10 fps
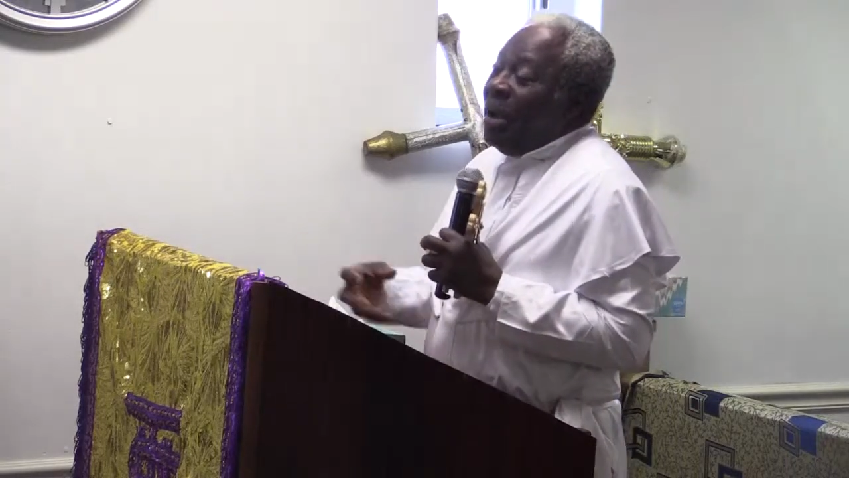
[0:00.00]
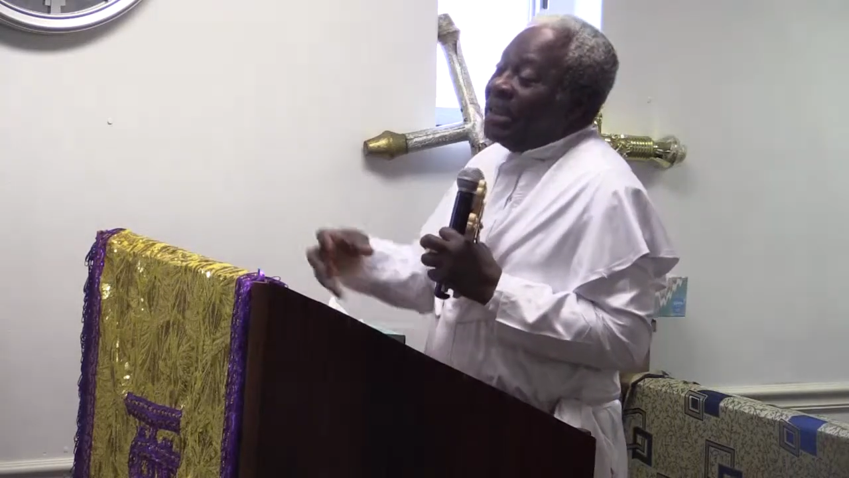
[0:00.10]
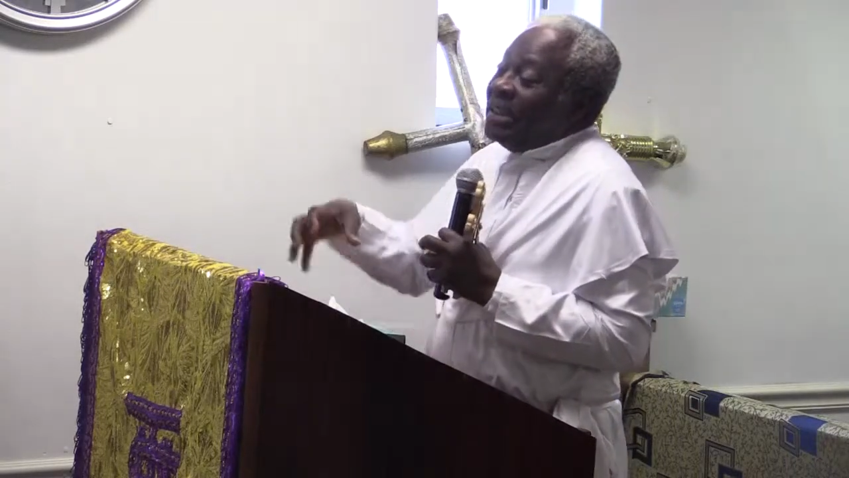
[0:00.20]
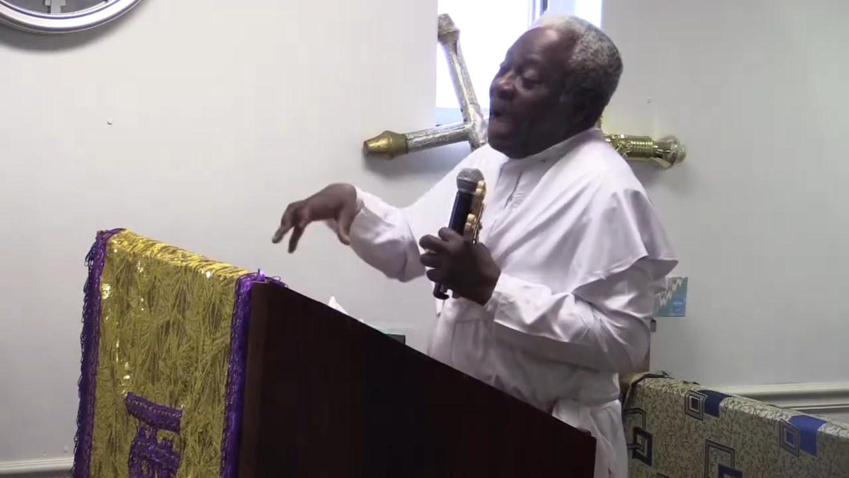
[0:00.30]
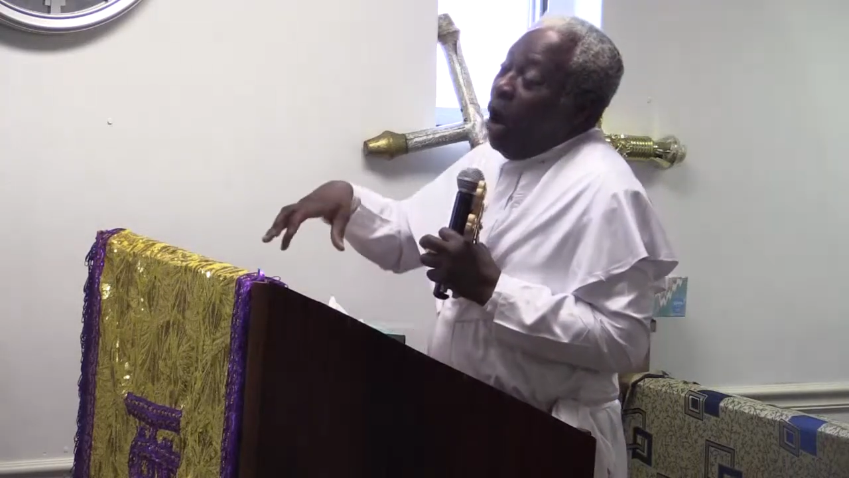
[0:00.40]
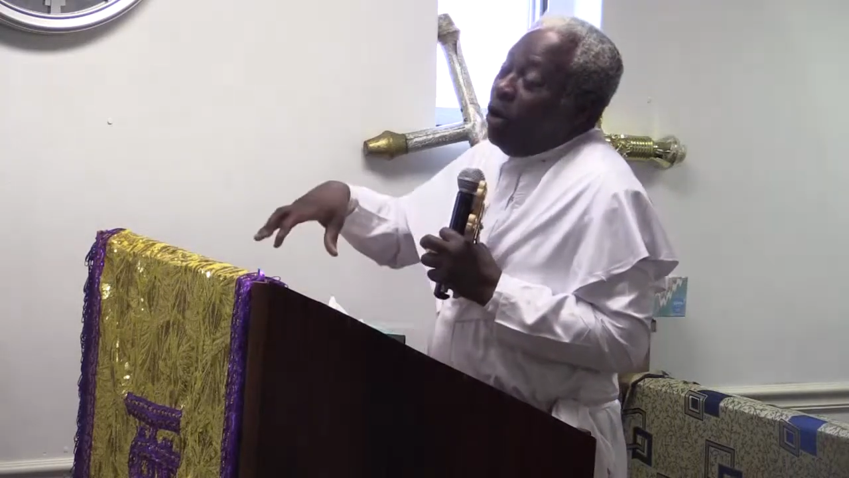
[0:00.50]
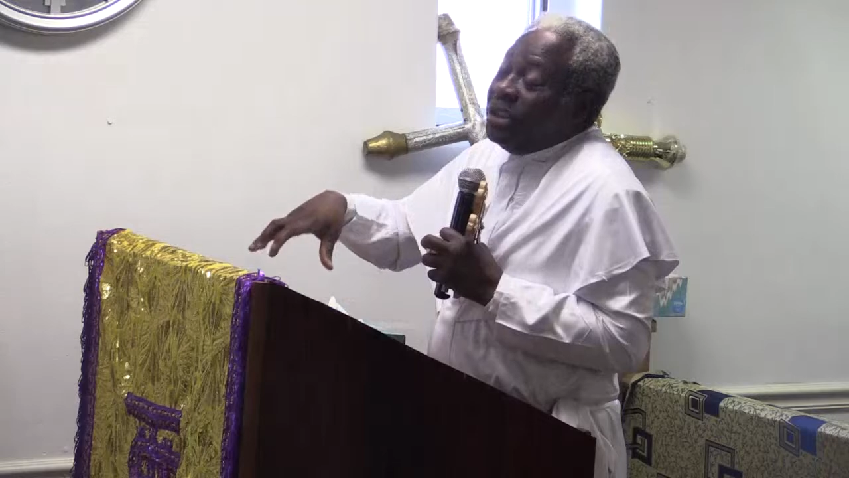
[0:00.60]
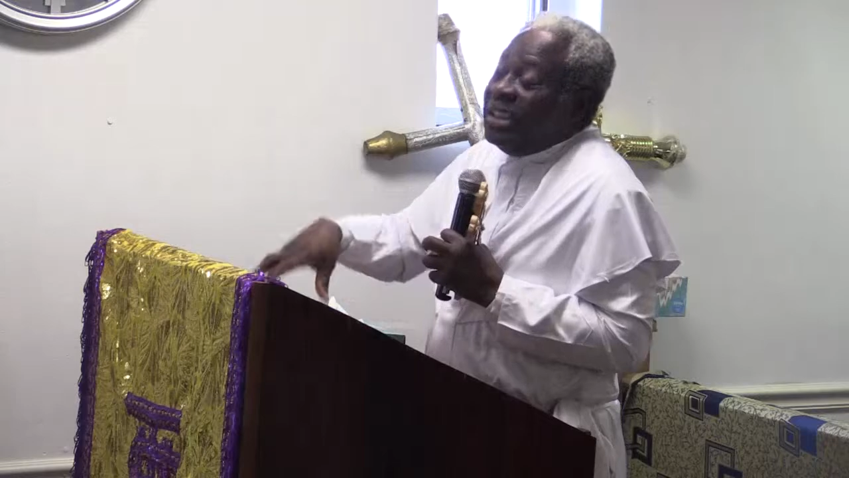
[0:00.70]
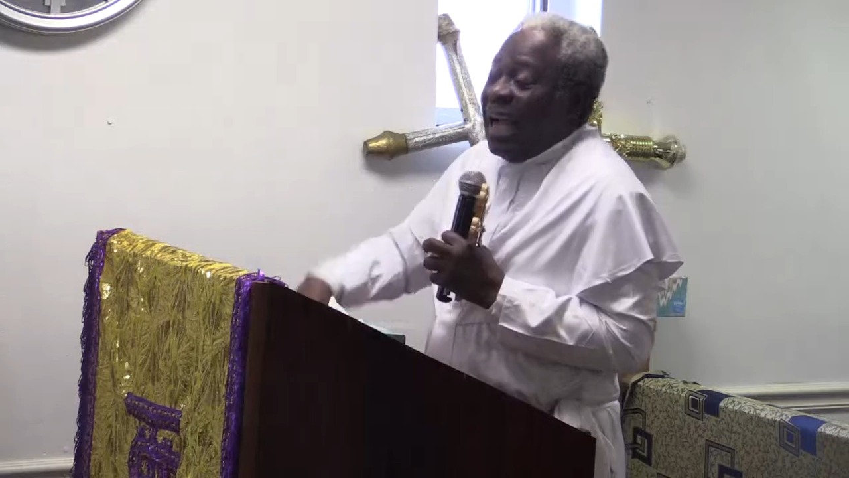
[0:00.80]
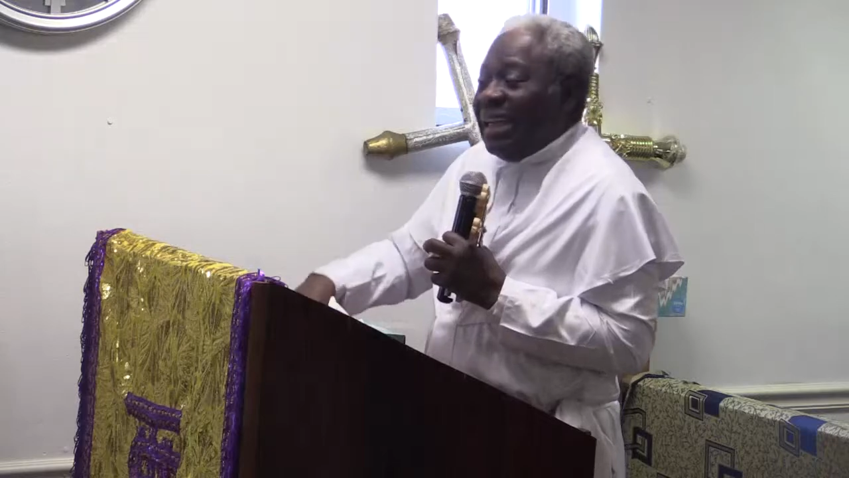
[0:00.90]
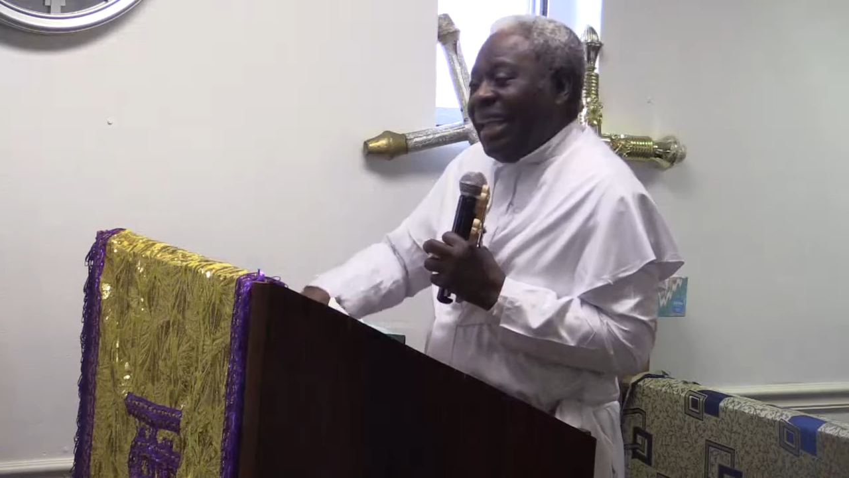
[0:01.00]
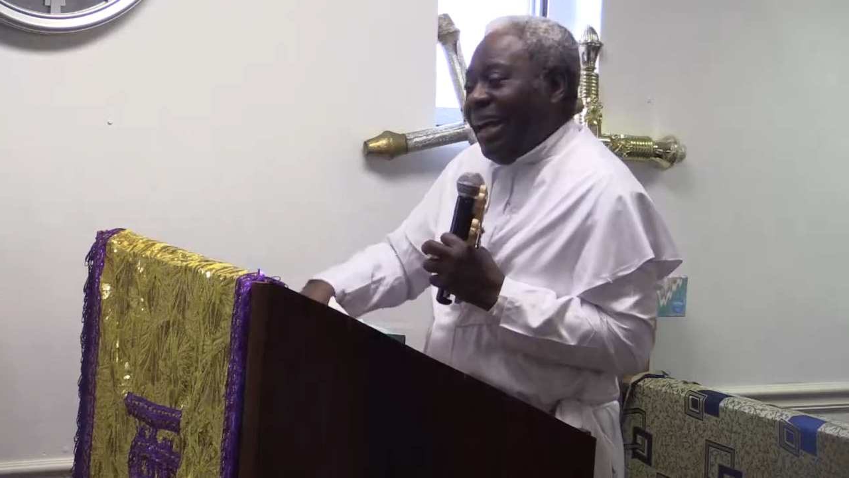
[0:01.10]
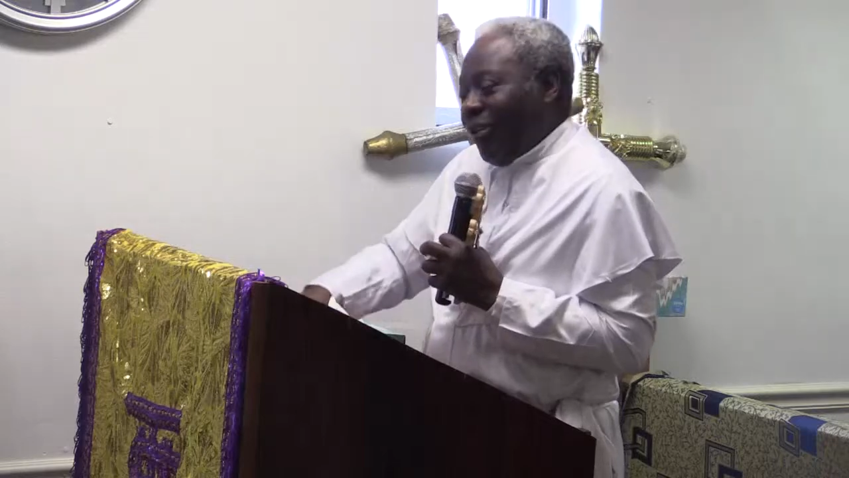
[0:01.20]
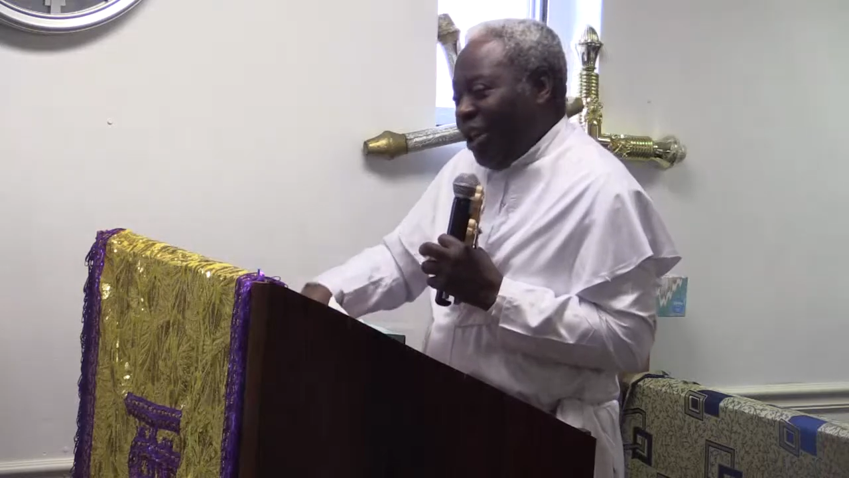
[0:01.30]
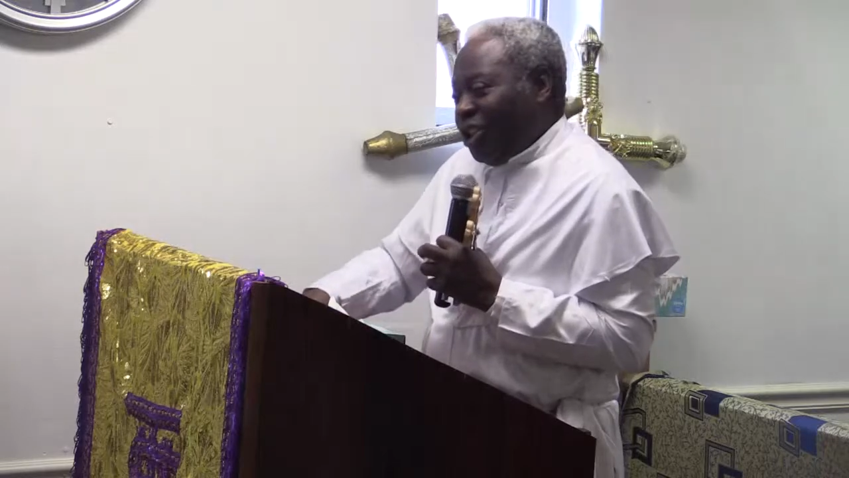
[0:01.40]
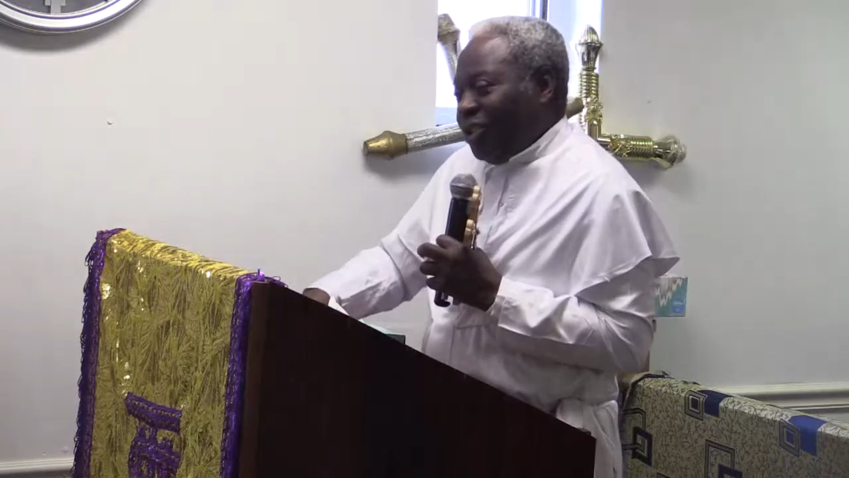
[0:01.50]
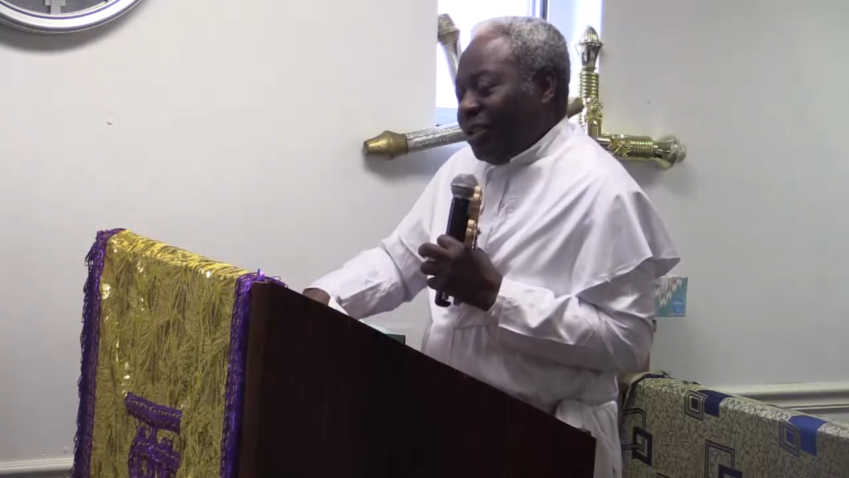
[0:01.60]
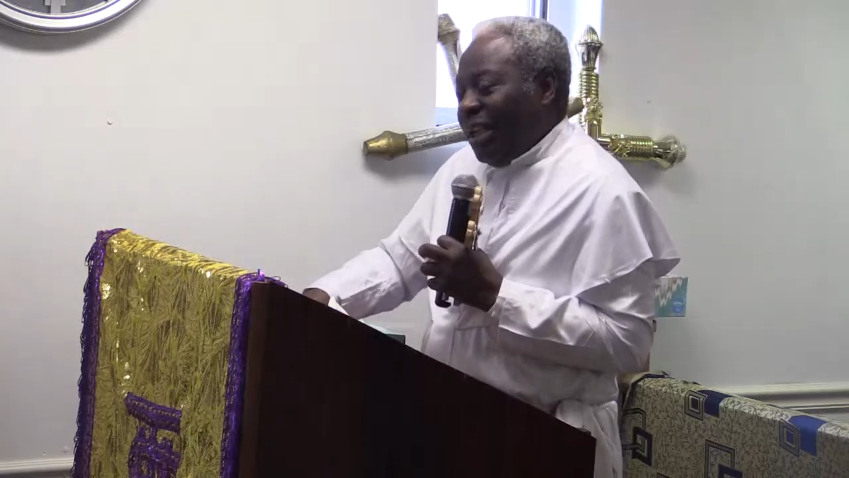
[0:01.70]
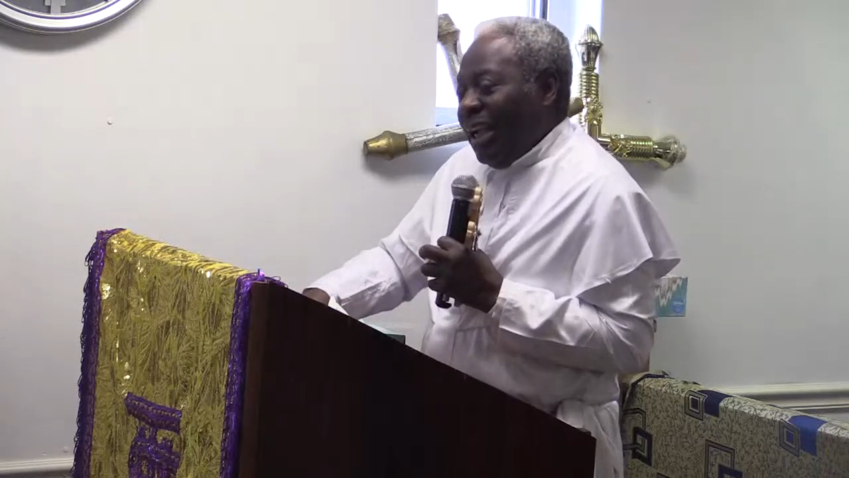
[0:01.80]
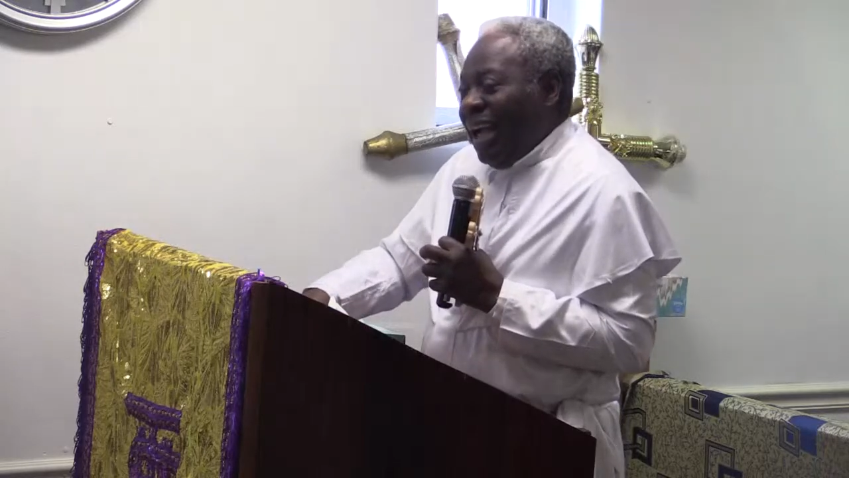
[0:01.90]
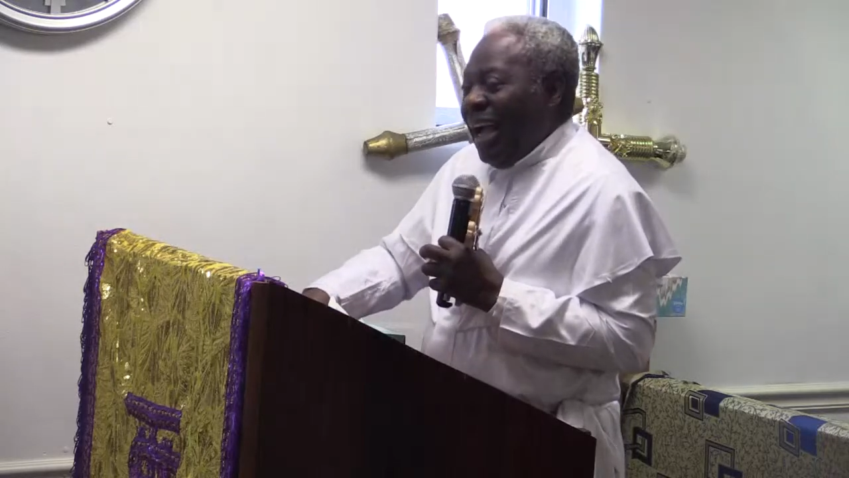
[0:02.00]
But in our own generation,